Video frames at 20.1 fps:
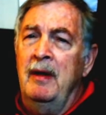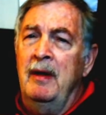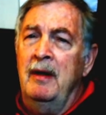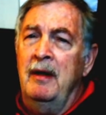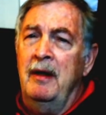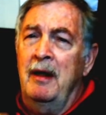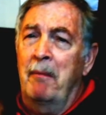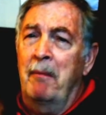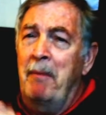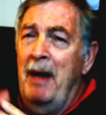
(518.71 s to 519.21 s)

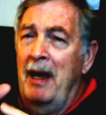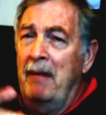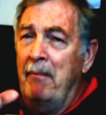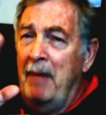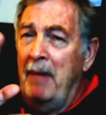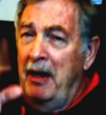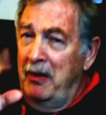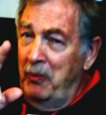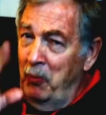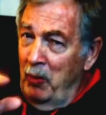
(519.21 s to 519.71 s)
Now,
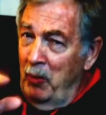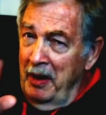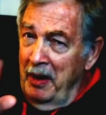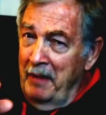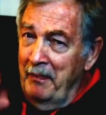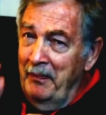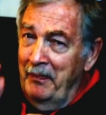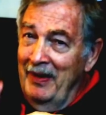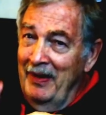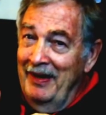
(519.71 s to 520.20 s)
by the way,
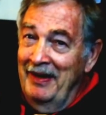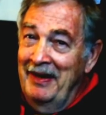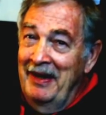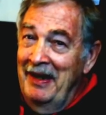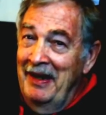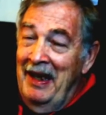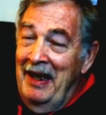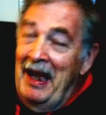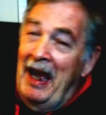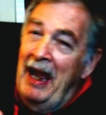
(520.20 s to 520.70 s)

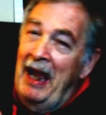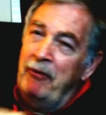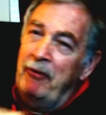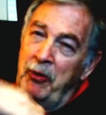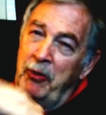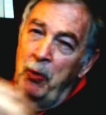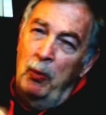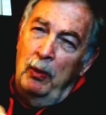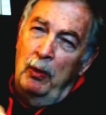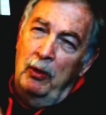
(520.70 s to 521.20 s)
I have to
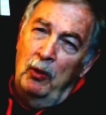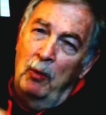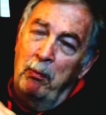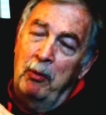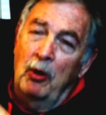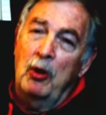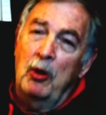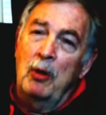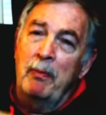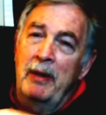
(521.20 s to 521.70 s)
throw a little
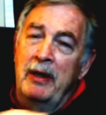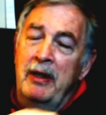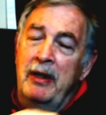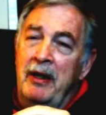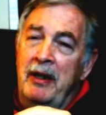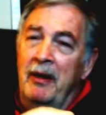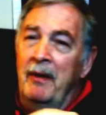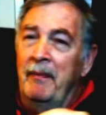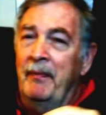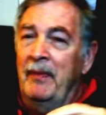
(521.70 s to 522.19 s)
blurb in
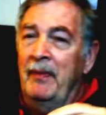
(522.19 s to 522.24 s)
here.